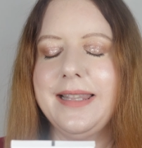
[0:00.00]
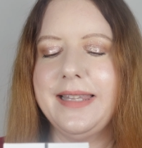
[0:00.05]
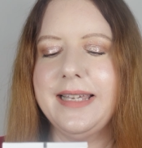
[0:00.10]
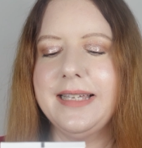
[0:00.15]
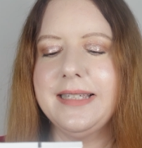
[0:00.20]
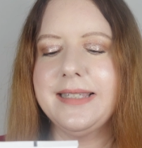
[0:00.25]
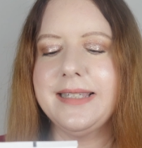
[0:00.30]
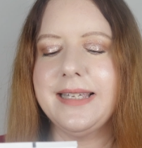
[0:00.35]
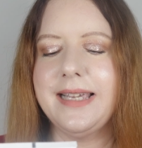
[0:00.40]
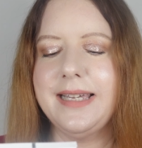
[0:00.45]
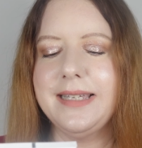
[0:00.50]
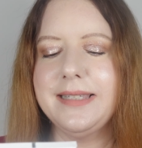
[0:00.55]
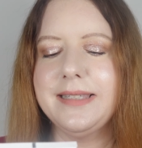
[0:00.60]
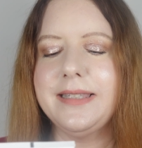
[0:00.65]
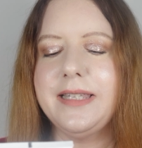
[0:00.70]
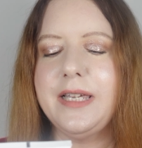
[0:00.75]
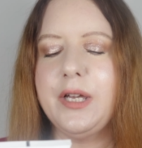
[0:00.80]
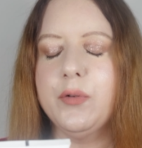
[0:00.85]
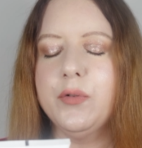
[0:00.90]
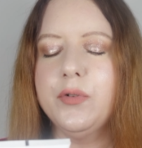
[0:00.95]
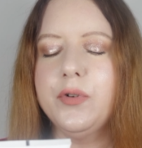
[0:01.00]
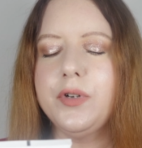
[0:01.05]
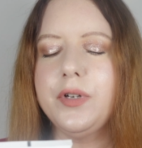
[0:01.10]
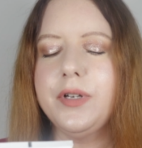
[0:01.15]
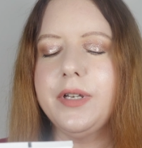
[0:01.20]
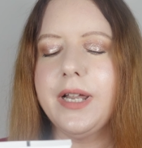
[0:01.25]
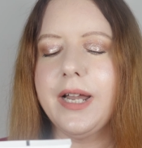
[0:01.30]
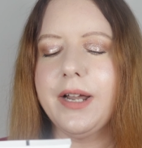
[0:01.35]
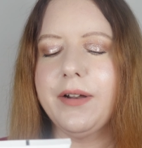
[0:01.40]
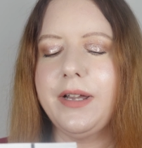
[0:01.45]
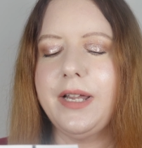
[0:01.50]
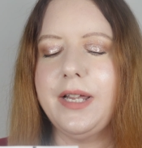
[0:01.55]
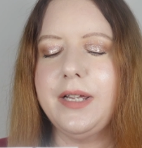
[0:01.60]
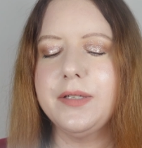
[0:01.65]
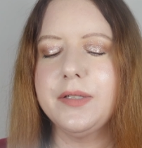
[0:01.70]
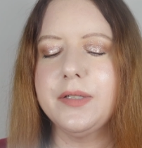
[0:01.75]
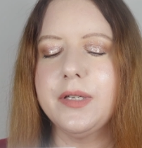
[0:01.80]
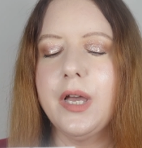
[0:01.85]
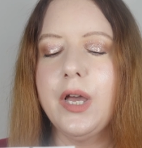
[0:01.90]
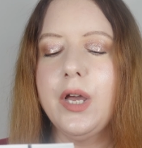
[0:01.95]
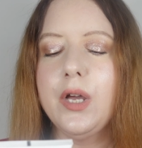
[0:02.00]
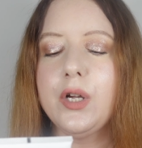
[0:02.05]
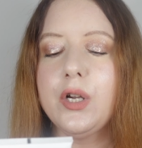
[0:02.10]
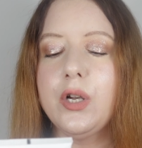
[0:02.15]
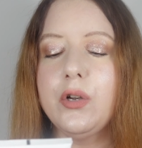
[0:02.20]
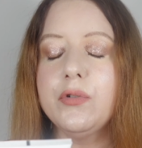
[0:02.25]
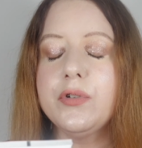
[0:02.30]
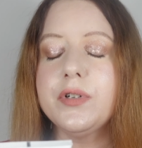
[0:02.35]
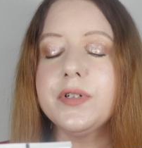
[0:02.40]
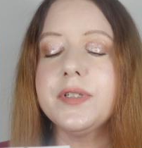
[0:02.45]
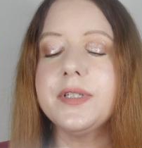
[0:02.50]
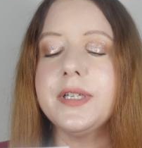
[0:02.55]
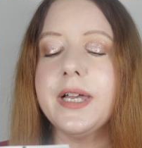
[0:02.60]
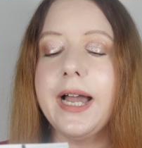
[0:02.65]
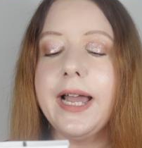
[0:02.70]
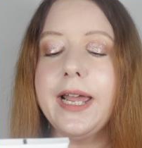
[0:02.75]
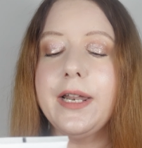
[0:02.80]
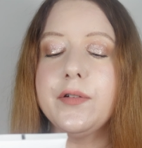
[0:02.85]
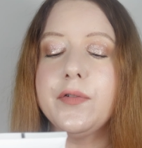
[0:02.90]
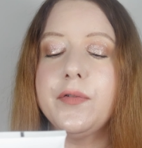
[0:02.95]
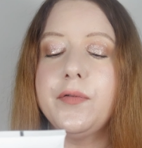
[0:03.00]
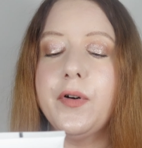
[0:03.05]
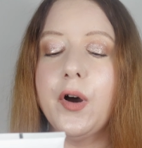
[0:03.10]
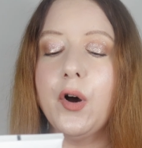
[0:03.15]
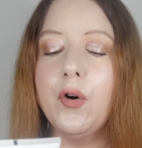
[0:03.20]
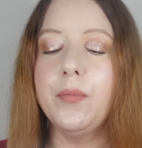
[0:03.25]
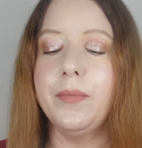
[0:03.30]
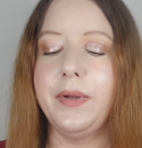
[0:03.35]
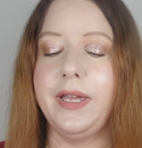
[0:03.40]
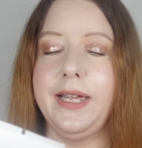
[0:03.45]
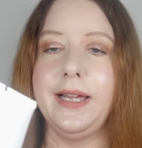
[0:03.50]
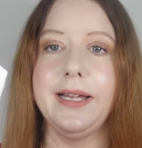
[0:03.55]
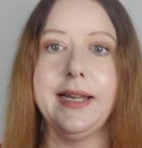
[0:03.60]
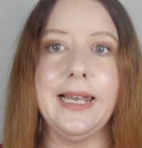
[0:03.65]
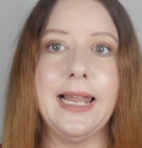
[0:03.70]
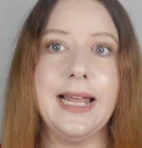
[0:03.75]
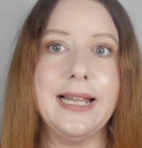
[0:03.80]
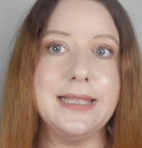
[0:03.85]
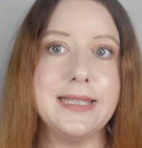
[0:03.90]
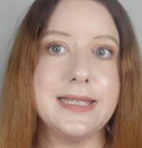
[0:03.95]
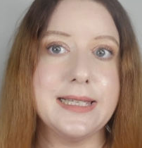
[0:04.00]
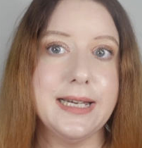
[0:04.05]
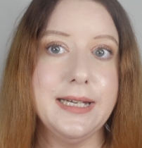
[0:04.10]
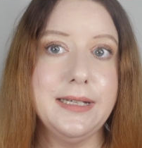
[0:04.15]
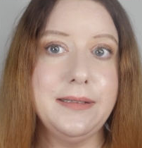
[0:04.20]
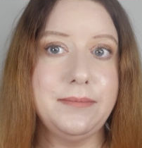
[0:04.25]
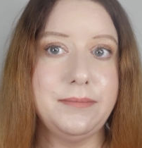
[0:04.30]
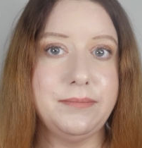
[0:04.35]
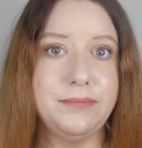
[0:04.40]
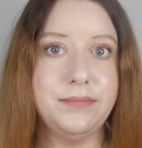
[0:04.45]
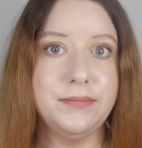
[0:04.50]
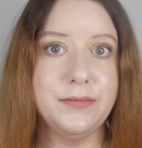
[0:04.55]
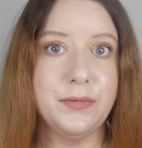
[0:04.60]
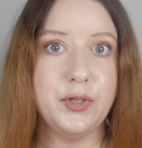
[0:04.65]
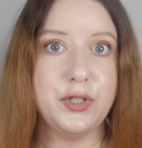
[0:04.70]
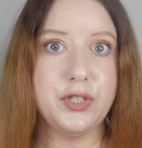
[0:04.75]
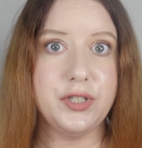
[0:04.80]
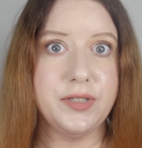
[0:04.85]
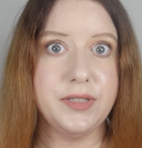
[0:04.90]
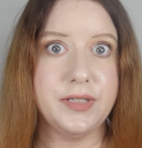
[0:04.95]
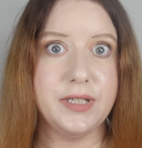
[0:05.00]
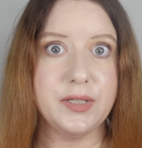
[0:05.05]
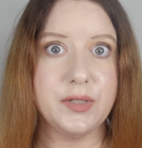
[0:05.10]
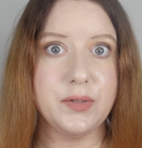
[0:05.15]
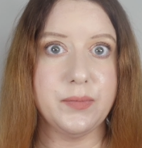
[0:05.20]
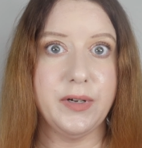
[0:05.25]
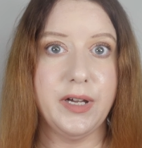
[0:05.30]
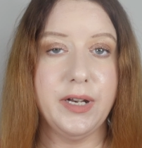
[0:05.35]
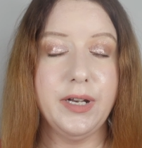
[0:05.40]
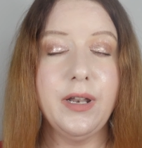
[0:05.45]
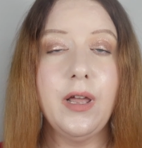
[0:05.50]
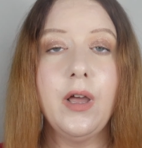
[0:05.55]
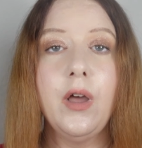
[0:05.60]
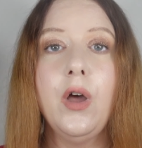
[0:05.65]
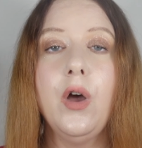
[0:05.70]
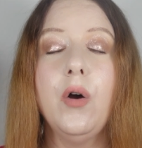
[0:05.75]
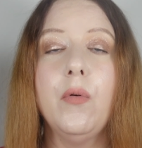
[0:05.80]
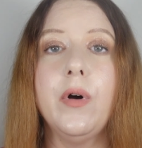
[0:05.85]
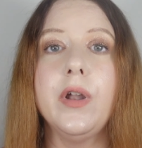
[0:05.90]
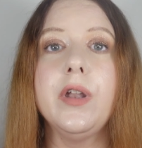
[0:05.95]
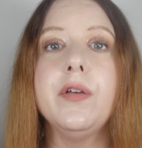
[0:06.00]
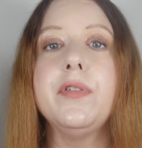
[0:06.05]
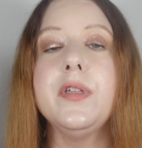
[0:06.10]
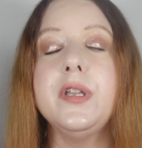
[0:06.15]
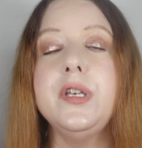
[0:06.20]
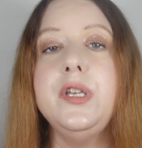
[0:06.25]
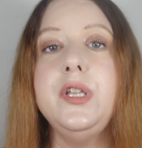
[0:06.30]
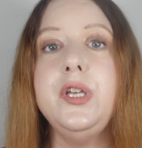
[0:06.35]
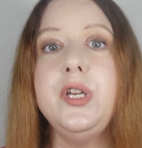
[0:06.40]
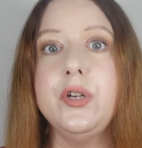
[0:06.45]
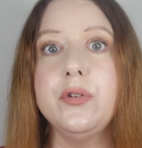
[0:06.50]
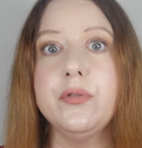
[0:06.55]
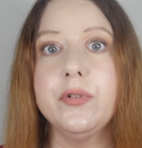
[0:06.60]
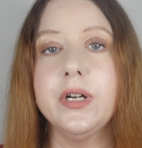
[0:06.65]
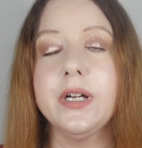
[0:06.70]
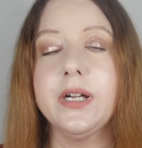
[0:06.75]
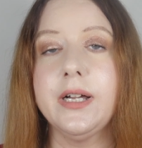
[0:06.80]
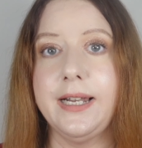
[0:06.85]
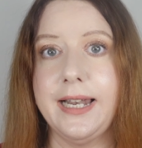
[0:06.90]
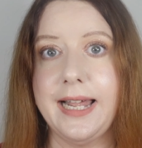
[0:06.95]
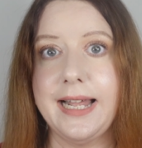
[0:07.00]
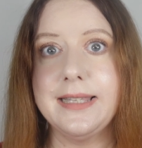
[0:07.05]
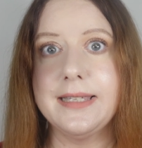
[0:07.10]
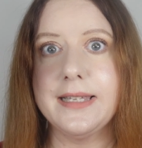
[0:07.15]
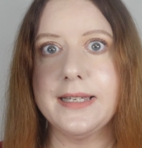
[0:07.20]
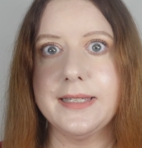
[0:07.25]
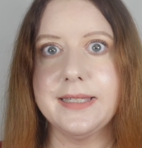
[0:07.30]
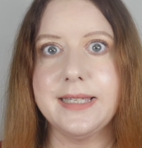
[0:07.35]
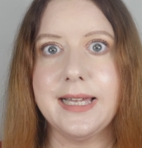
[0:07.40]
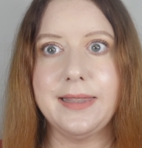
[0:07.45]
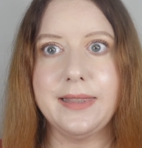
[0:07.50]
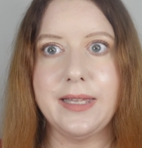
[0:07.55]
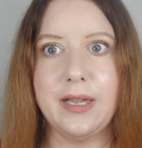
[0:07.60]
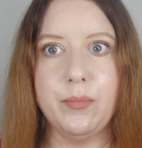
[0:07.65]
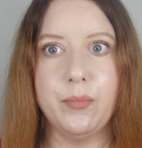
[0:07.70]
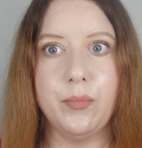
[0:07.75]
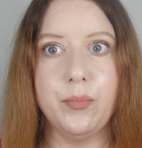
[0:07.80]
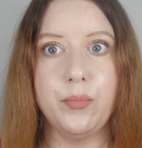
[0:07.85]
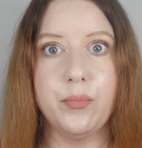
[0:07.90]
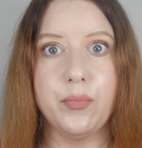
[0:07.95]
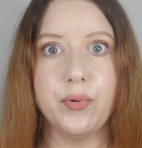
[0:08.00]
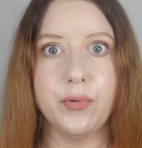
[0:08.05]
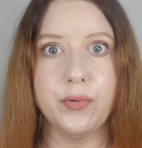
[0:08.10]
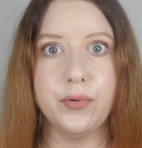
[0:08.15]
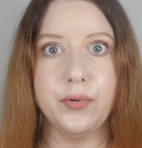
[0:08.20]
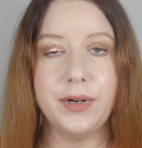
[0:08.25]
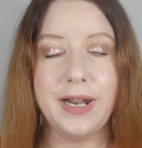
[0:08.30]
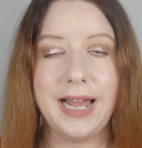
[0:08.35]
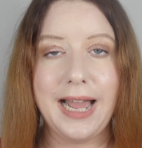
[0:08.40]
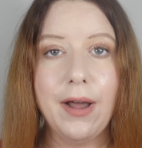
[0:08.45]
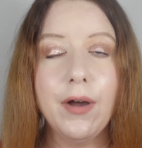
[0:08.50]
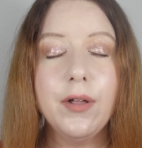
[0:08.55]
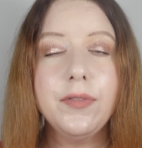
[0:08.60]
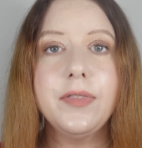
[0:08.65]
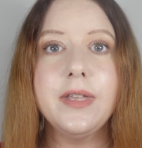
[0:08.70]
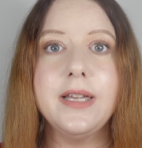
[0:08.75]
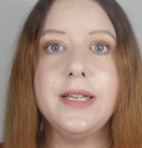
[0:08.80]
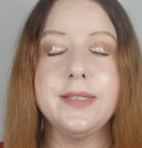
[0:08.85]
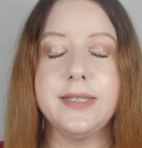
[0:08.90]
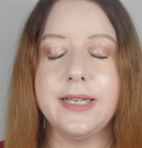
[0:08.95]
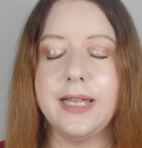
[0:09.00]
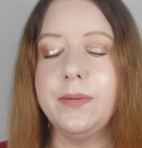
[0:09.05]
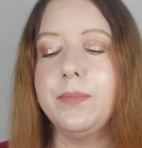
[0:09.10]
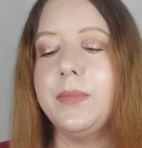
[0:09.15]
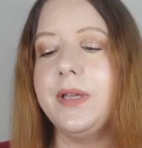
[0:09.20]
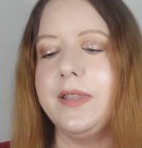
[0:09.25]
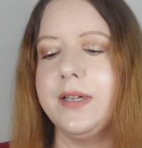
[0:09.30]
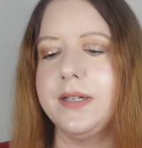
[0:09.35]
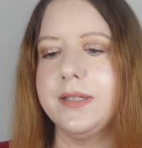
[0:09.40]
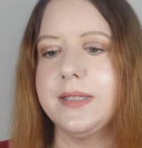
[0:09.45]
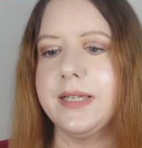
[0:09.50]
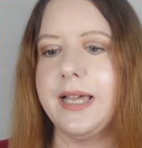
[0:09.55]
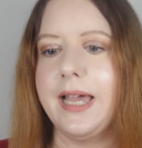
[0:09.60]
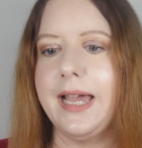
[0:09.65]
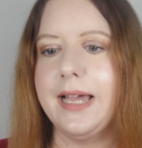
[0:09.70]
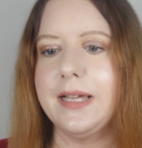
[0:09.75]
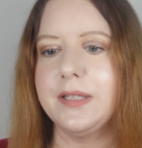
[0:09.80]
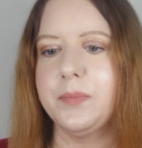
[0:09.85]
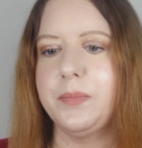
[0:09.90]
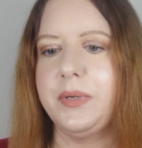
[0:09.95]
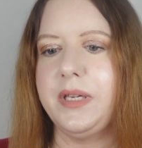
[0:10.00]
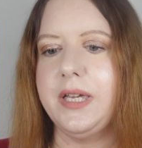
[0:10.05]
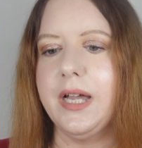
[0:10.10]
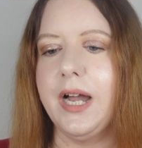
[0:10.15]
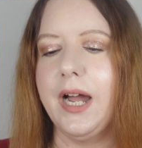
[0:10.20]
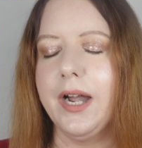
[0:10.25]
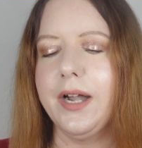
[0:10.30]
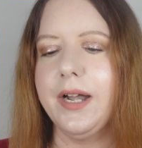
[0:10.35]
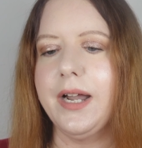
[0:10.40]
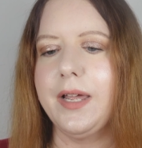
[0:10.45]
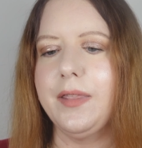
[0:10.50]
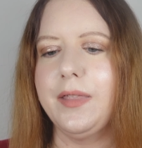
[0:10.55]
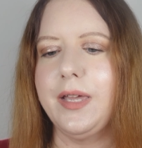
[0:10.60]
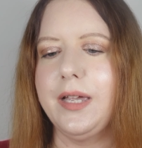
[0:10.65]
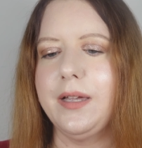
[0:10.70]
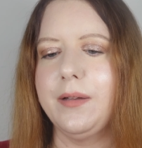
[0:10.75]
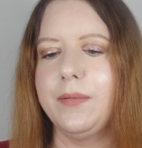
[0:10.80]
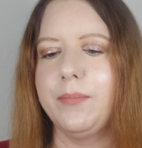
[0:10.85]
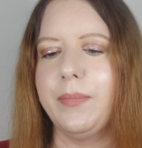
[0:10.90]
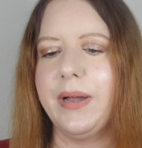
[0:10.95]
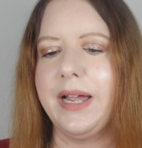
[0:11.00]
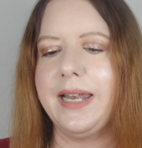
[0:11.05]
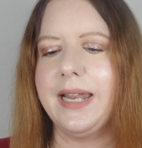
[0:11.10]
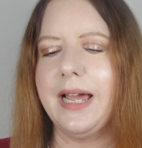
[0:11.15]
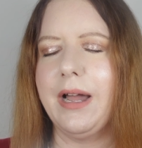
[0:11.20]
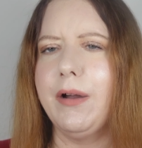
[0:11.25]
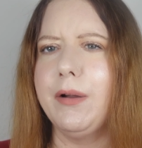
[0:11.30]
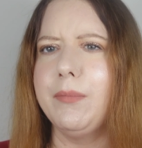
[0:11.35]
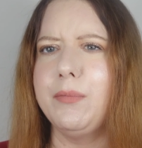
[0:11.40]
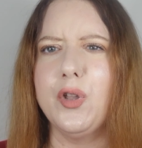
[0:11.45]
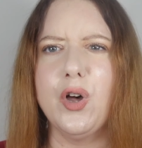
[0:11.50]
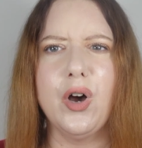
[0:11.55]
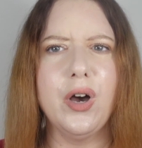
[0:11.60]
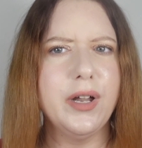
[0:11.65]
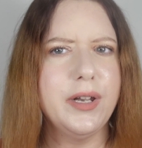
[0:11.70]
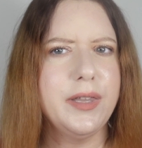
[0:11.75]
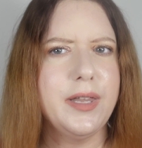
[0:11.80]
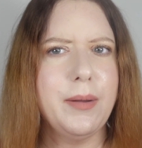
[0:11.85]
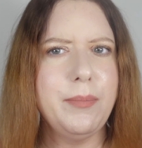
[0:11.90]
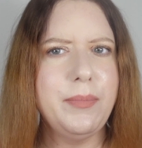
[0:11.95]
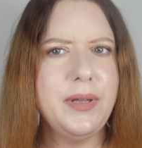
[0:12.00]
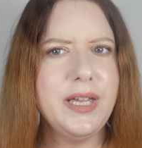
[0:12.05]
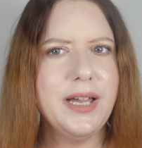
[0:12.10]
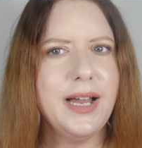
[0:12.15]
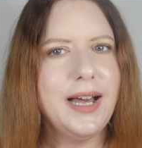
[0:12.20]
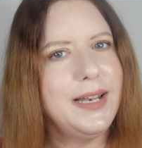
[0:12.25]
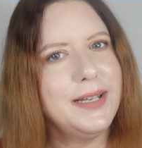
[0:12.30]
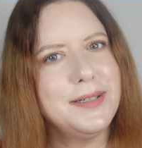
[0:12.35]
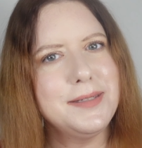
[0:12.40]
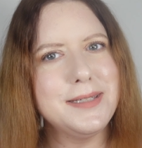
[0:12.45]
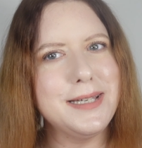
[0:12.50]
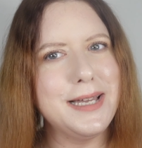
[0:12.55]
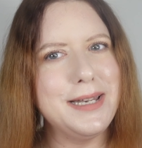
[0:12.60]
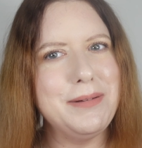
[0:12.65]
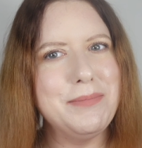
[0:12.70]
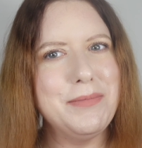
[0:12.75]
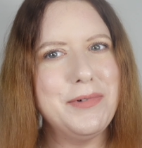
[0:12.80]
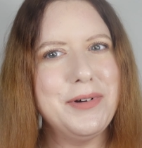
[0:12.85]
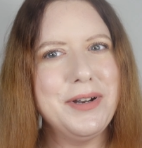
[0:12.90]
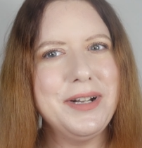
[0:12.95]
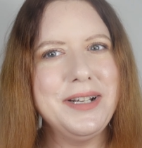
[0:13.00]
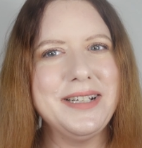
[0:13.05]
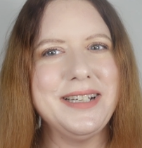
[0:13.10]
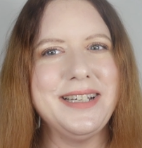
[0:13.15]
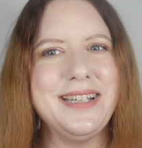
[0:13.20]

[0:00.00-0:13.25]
This is the Ordinary's Glucoside Foaming Cleanser, which is this one. One of the newer cleansers that they brought out. They sent me this as PR. I think by now I'm not on their PR list anymore,